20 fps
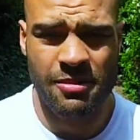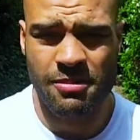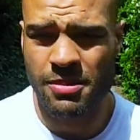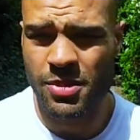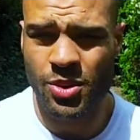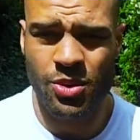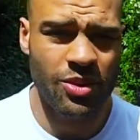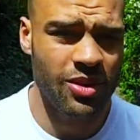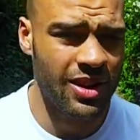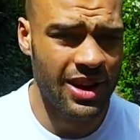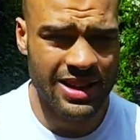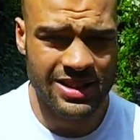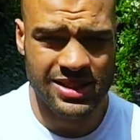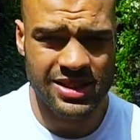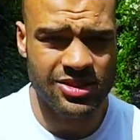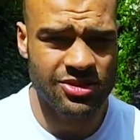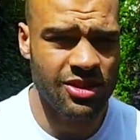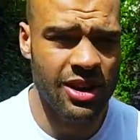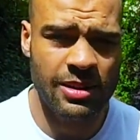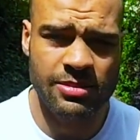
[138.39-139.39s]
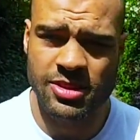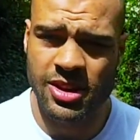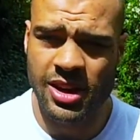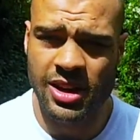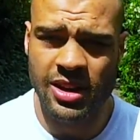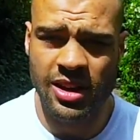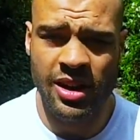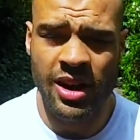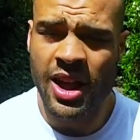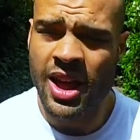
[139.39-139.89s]
milk, as described
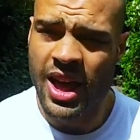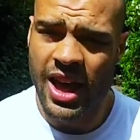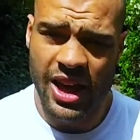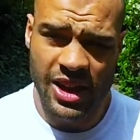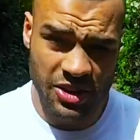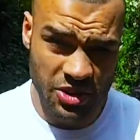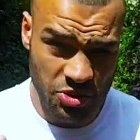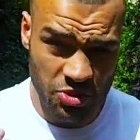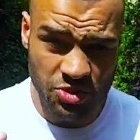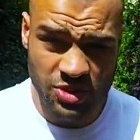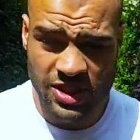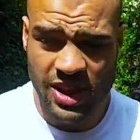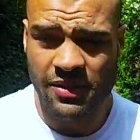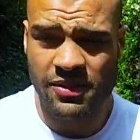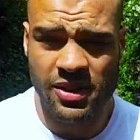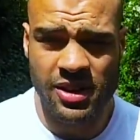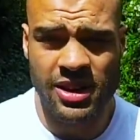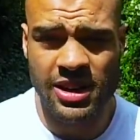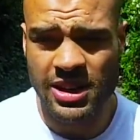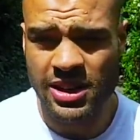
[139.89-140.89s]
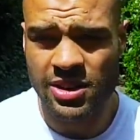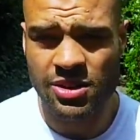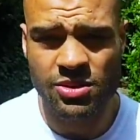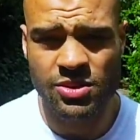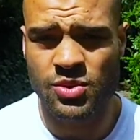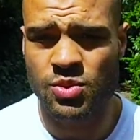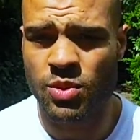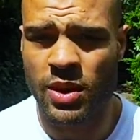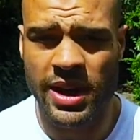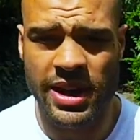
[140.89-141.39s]
earlier, and you will definitely
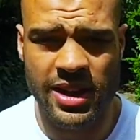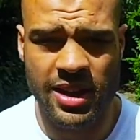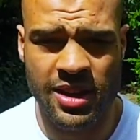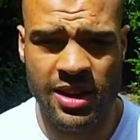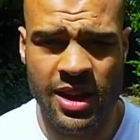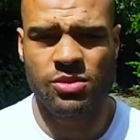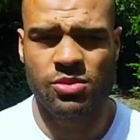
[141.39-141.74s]
lose weight,